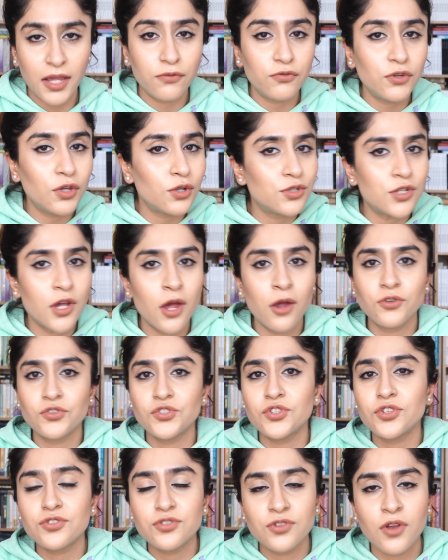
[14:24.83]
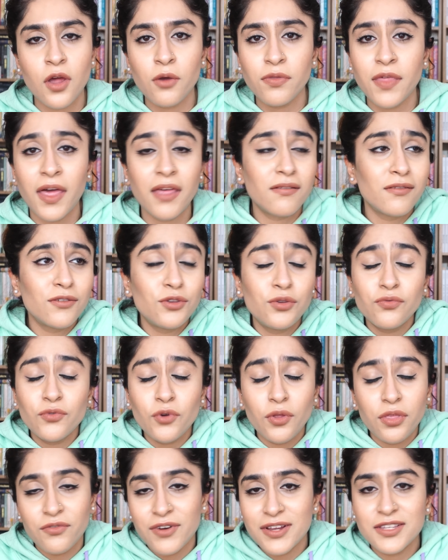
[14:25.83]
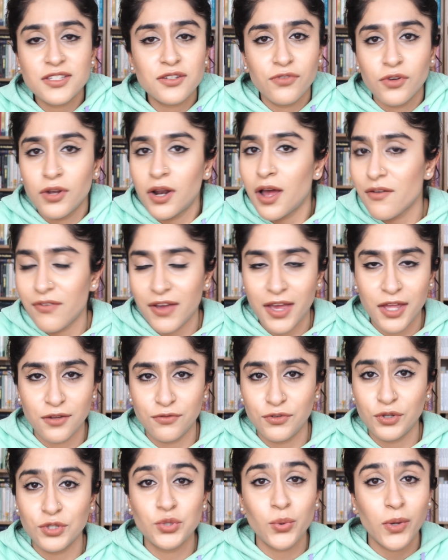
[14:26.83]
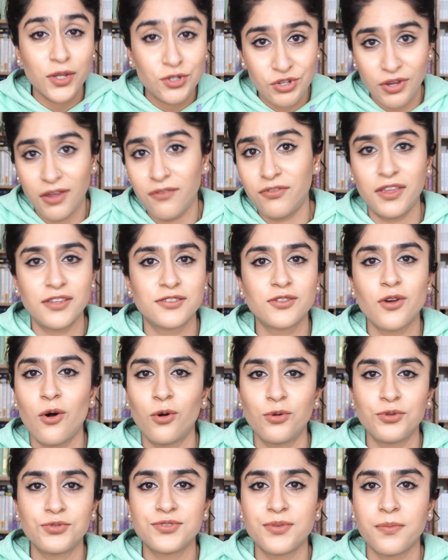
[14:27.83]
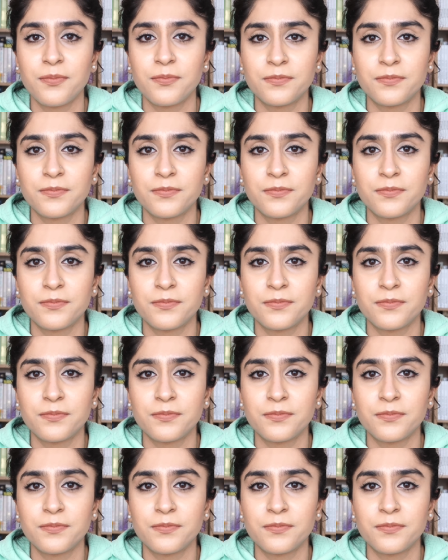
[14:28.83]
If you don't, just know that you've got the rest of your life ahead of you to achieve these goals.